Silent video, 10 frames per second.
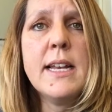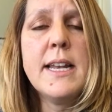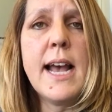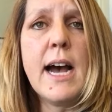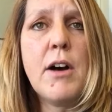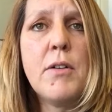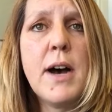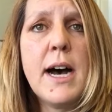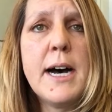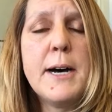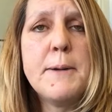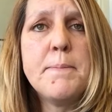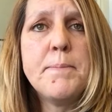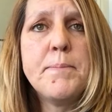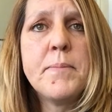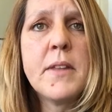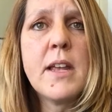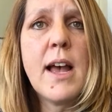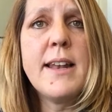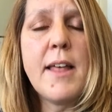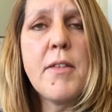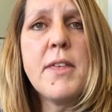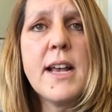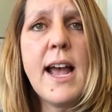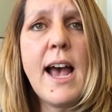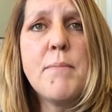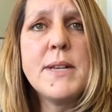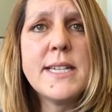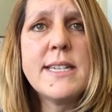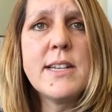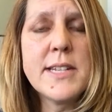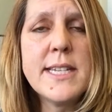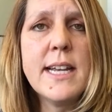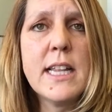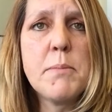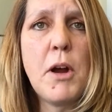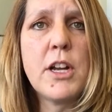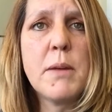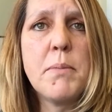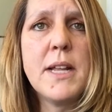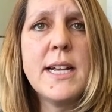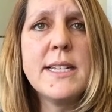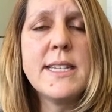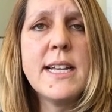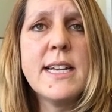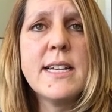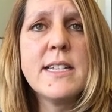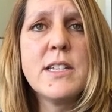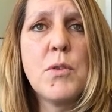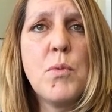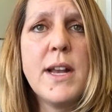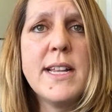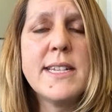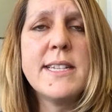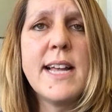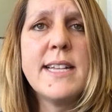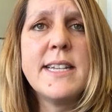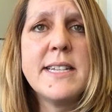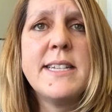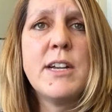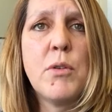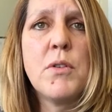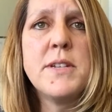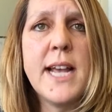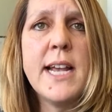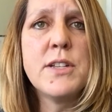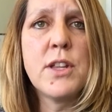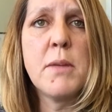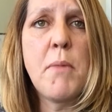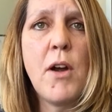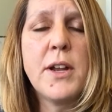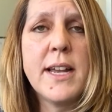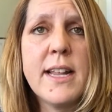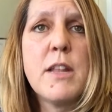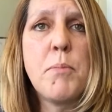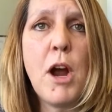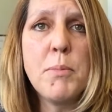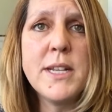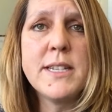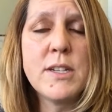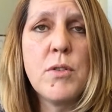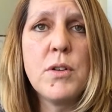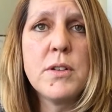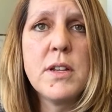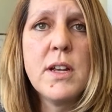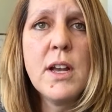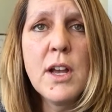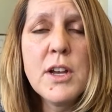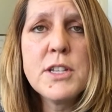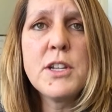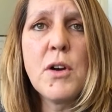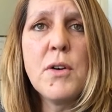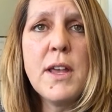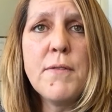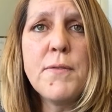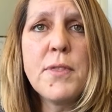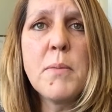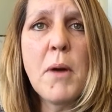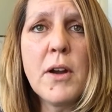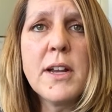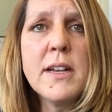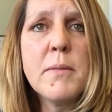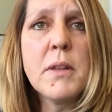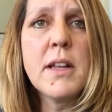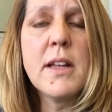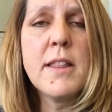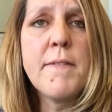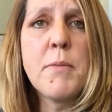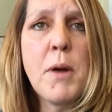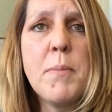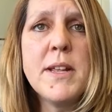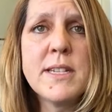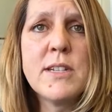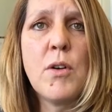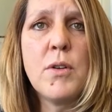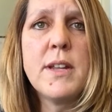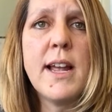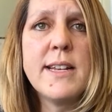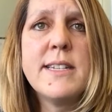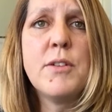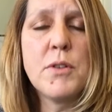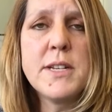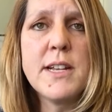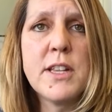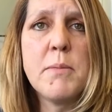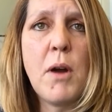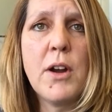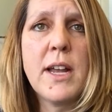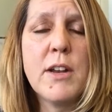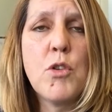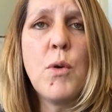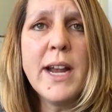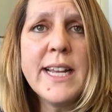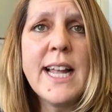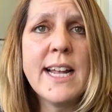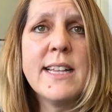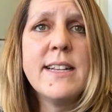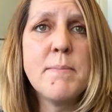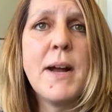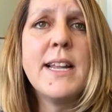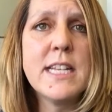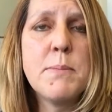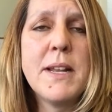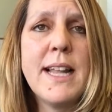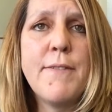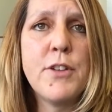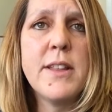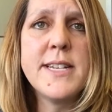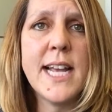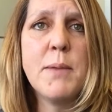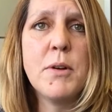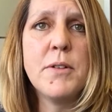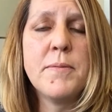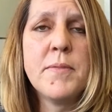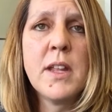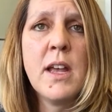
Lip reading: Now, another thing I have been still seeing in the marketplace is when it says 0 days on the market and the property's sold. So if the property is sold and 0 days on the market, quite likely money has been left on the table.